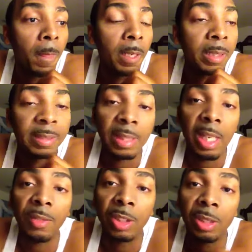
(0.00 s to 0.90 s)
instead
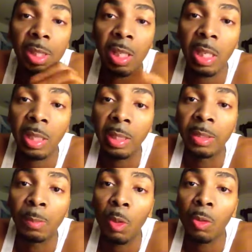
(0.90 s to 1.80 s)
of just looking at these
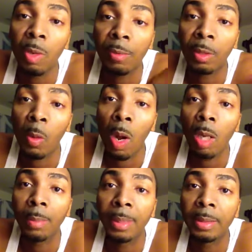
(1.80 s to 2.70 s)
program
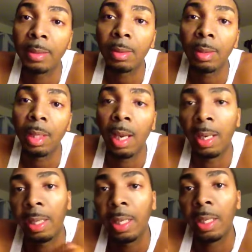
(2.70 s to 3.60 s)
requirements and
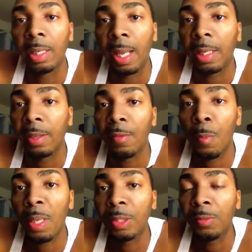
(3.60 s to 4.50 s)
getting that
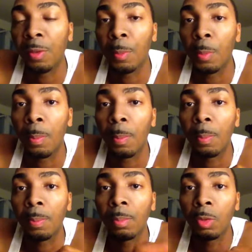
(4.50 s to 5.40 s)
information from
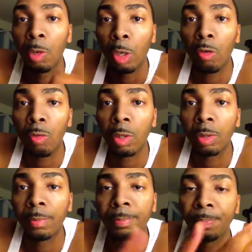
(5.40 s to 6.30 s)
the recruiter,
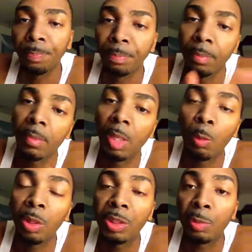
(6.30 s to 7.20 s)

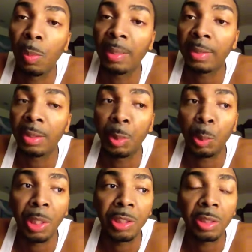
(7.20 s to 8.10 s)
which is my
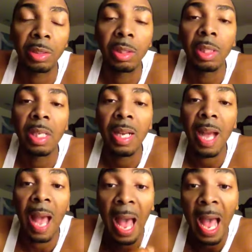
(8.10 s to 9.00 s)
situation,
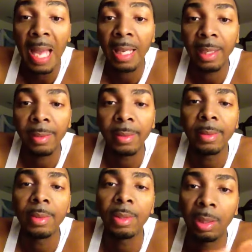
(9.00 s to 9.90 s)
I
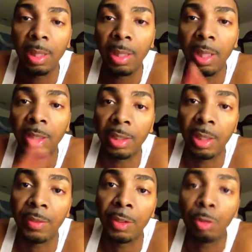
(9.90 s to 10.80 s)
took the
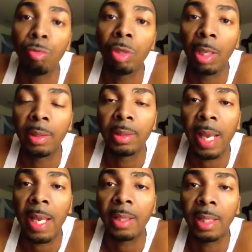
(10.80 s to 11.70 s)
initiative to
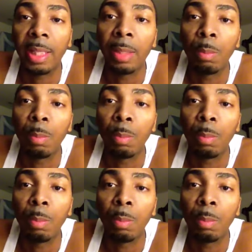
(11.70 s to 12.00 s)
contact the